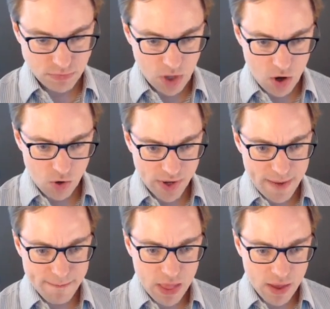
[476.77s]

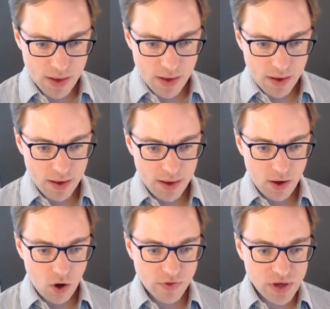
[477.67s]
Okay.
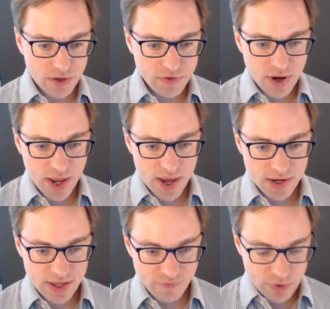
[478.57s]
On the other
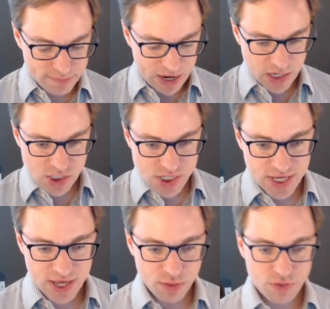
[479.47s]
hand, if we manage to
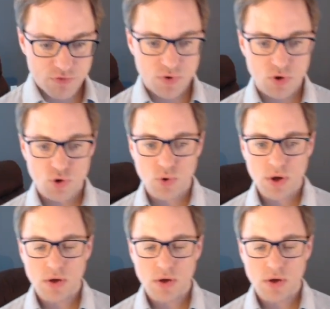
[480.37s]
get through